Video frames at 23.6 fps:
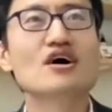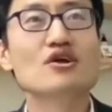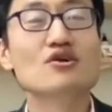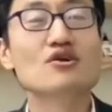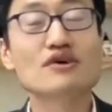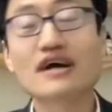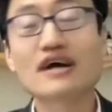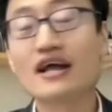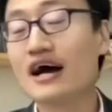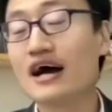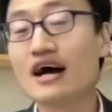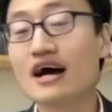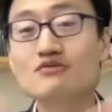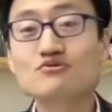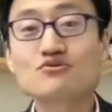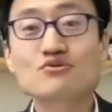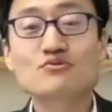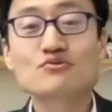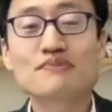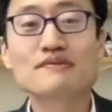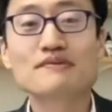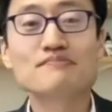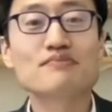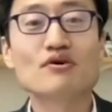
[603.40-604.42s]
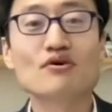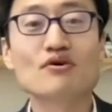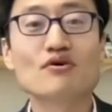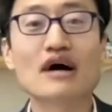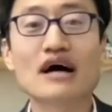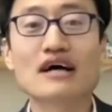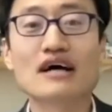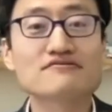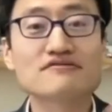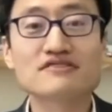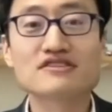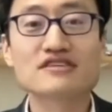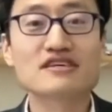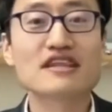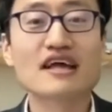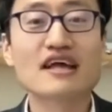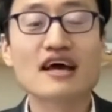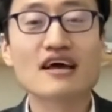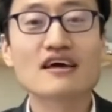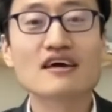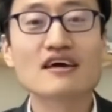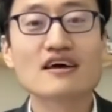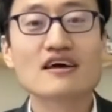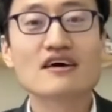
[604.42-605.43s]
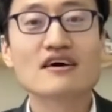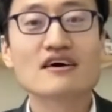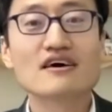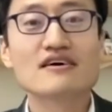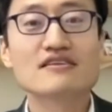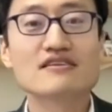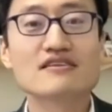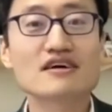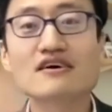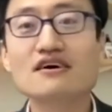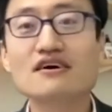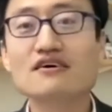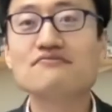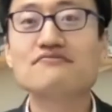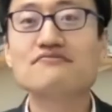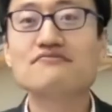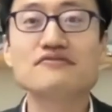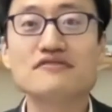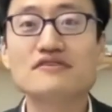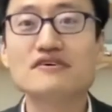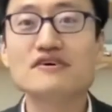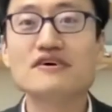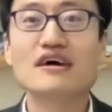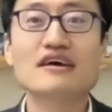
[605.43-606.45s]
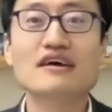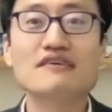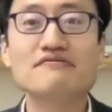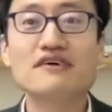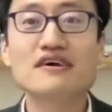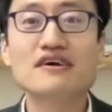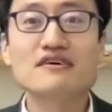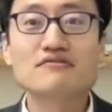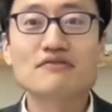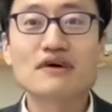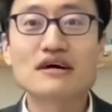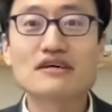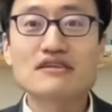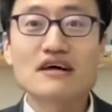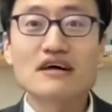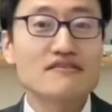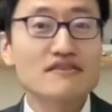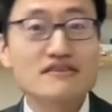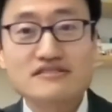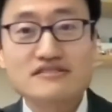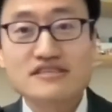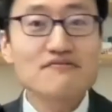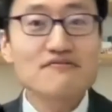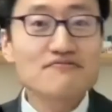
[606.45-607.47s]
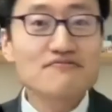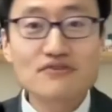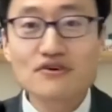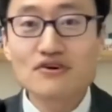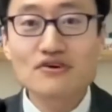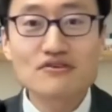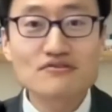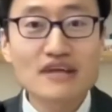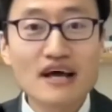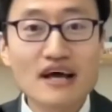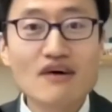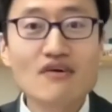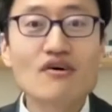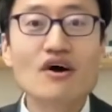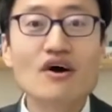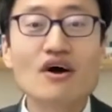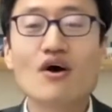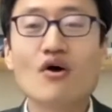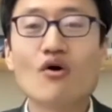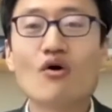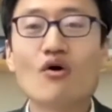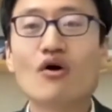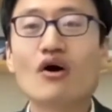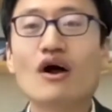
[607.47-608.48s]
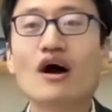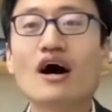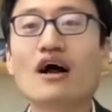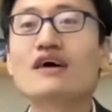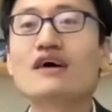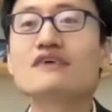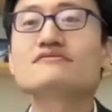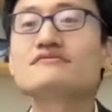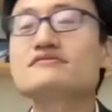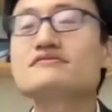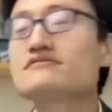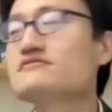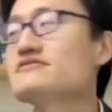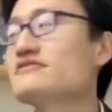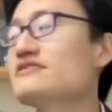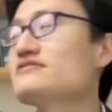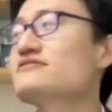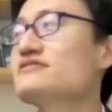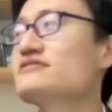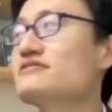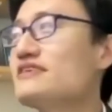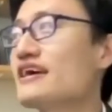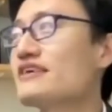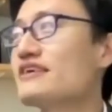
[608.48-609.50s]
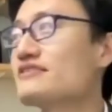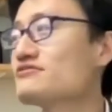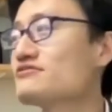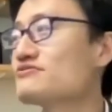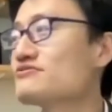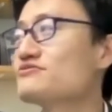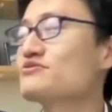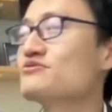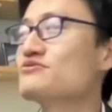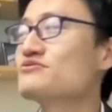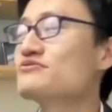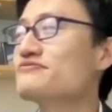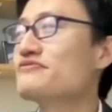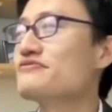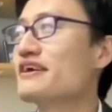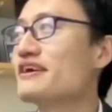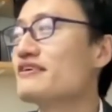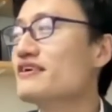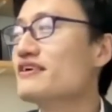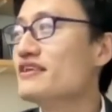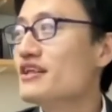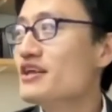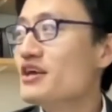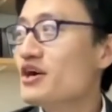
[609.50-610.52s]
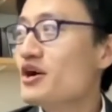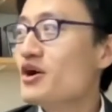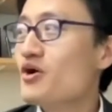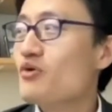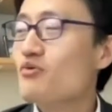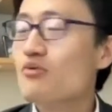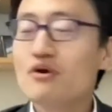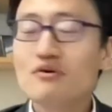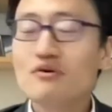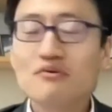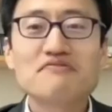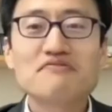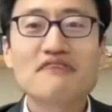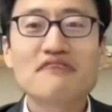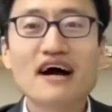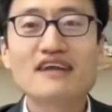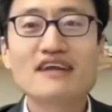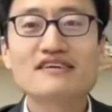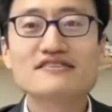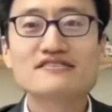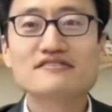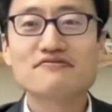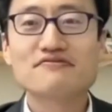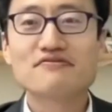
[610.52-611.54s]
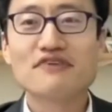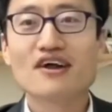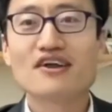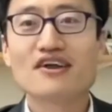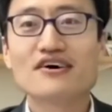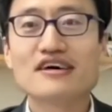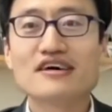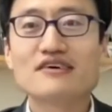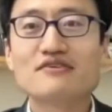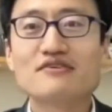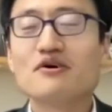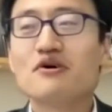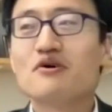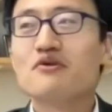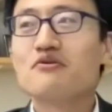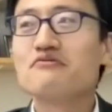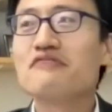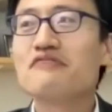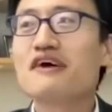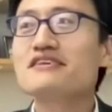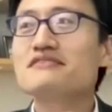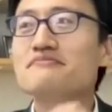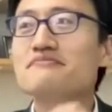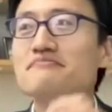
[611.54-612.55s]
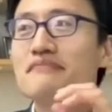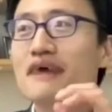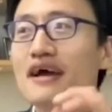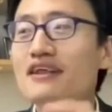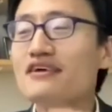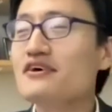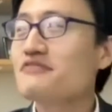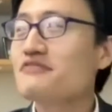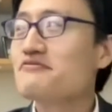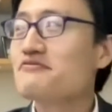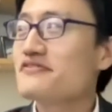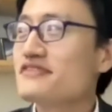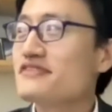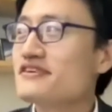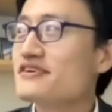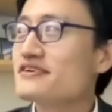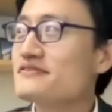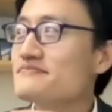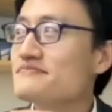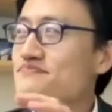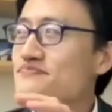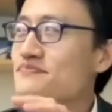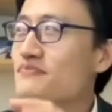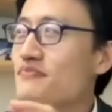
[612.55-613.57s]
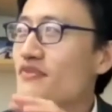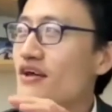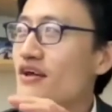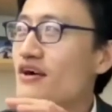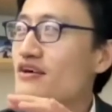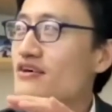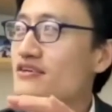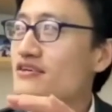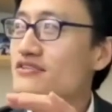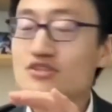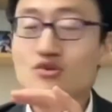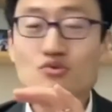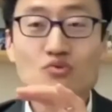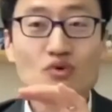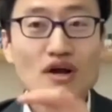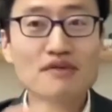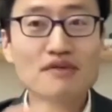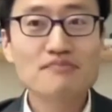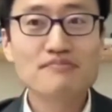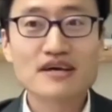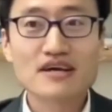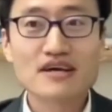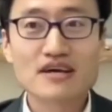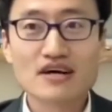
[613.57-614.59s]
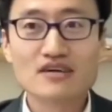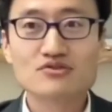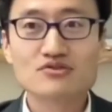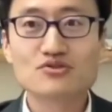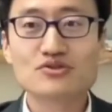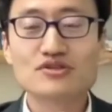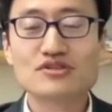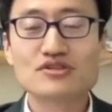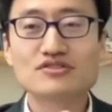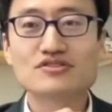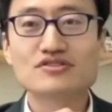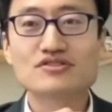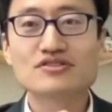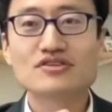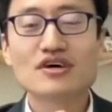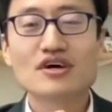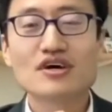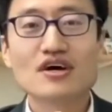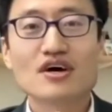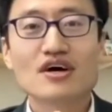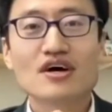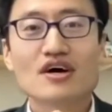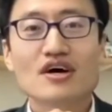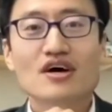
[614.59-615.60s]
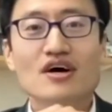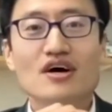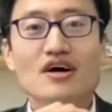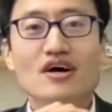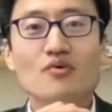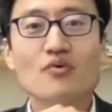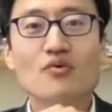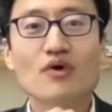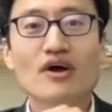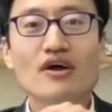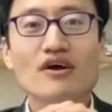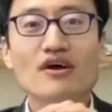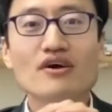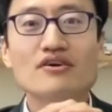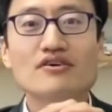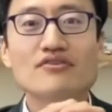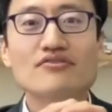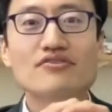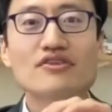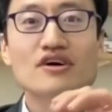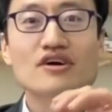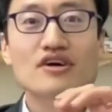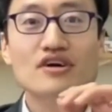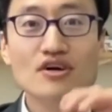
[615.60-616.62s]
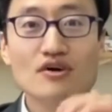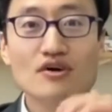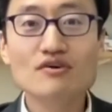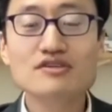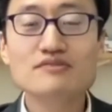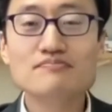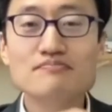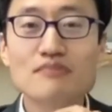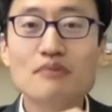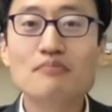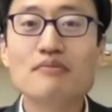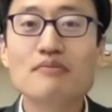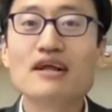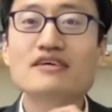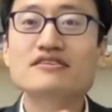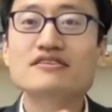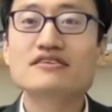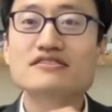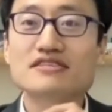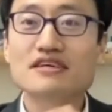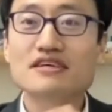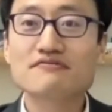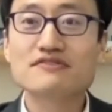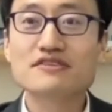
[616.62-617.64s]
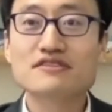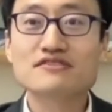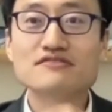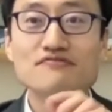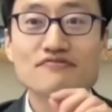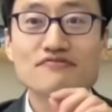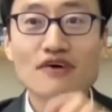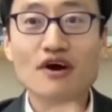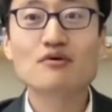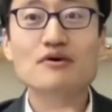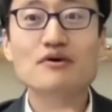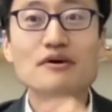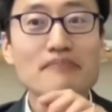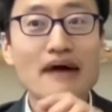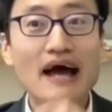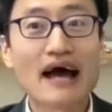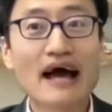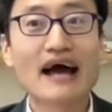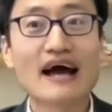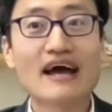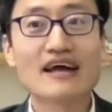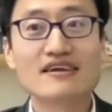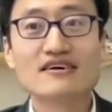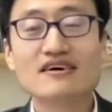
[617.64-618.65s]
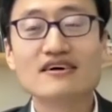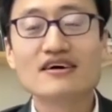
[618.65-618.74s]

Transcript: Look at how do people, as of today, think of the AV, right? Are they safe for you now? Or how long does it take to fail? What we find is the following. We find in many of the developing countries where the current mobility safety is very bad,